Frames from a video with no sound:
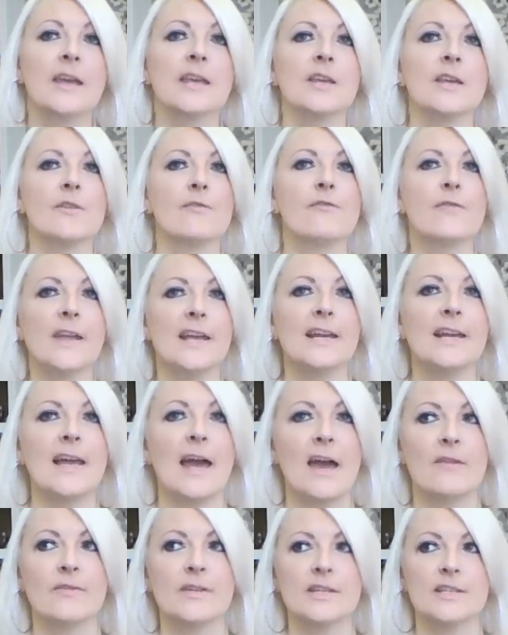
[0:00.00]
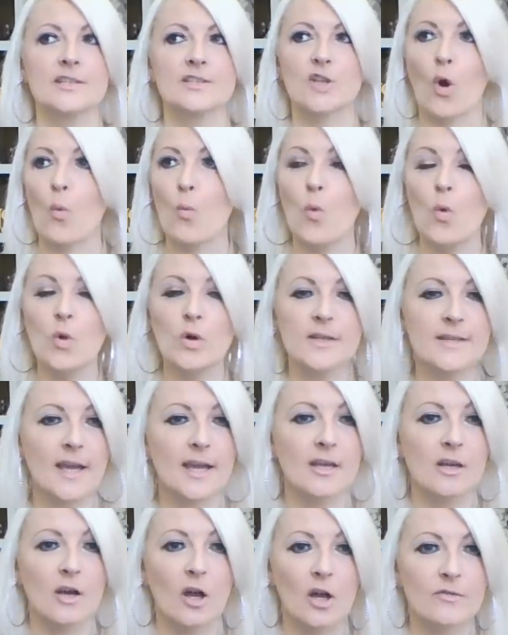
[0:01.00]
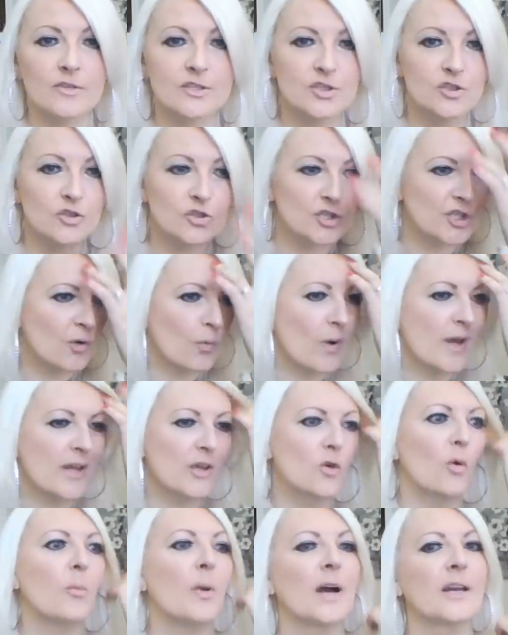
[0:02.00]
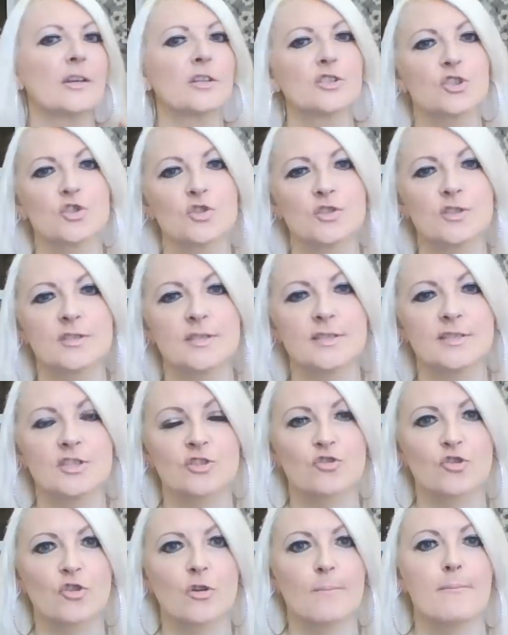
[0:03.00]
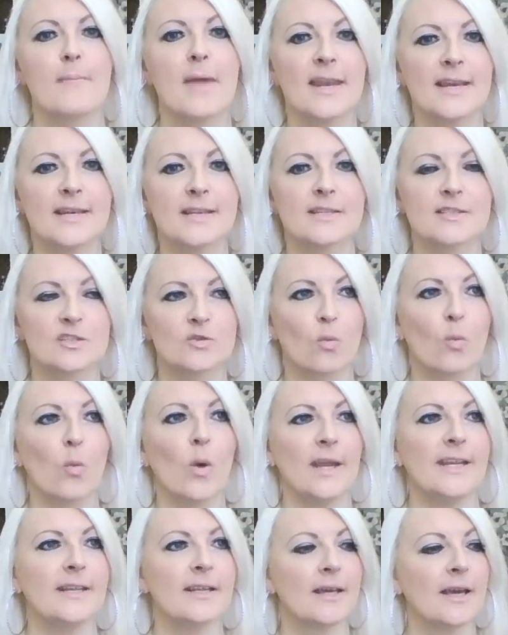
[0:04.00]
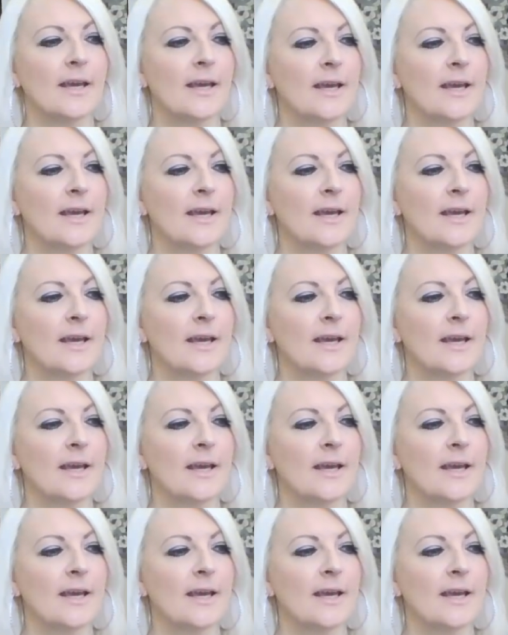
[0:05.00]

You feel a heaviness, or one day all of a sudden you wake up and there's just this tremendous weight,